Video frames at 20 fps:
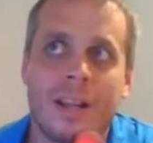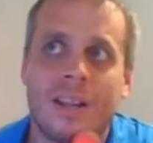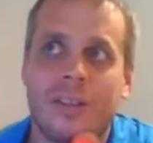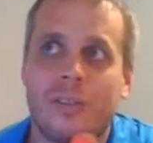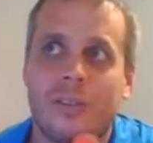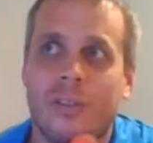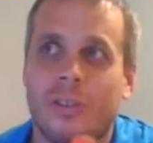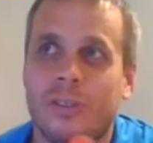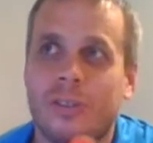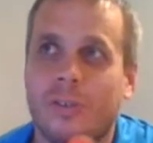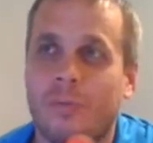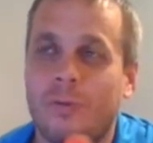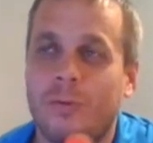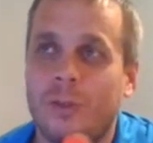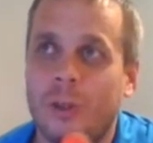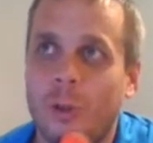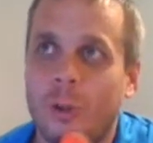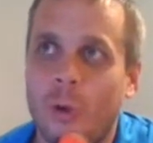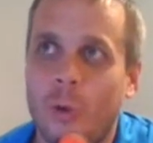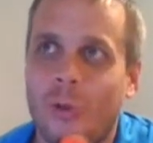there's a
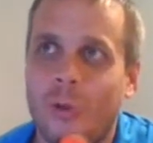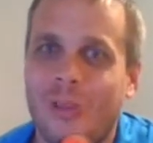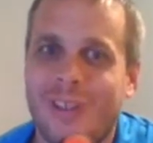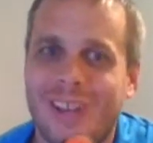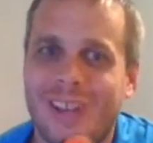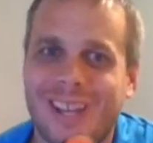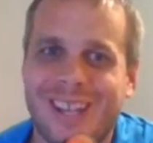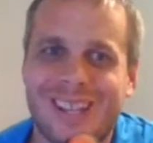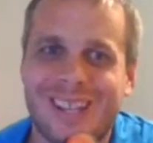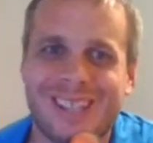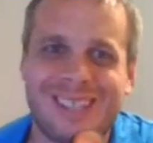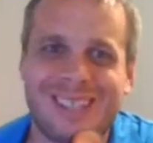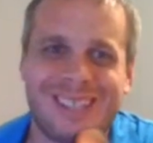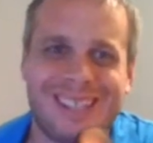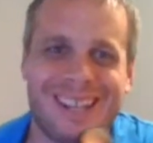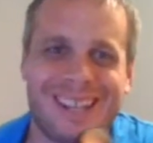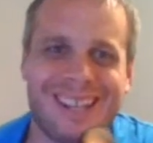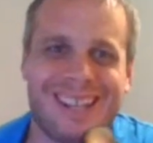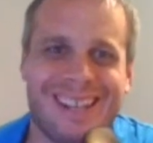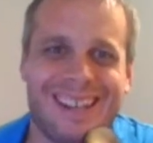few things
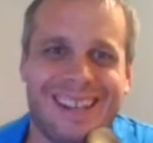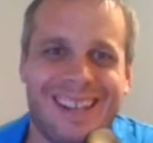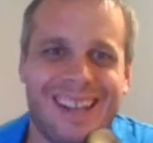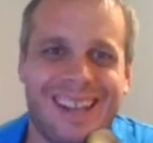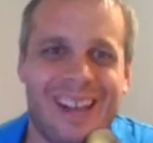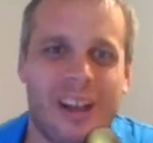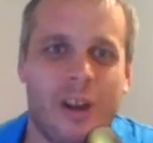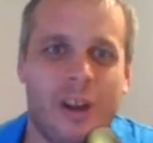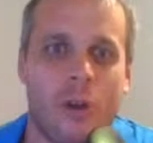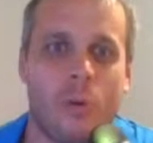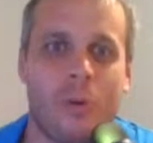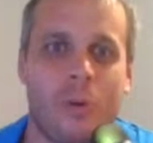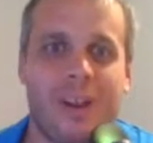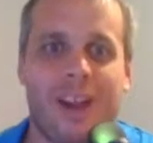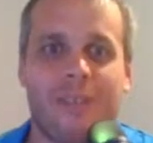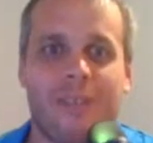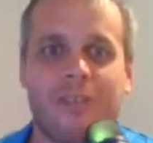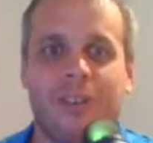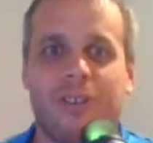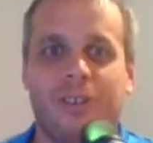we
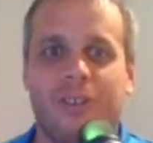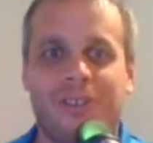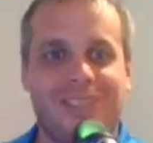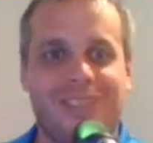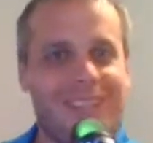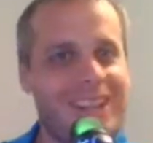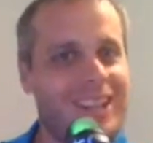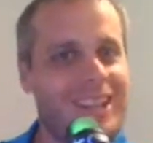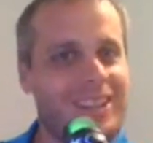have to understand.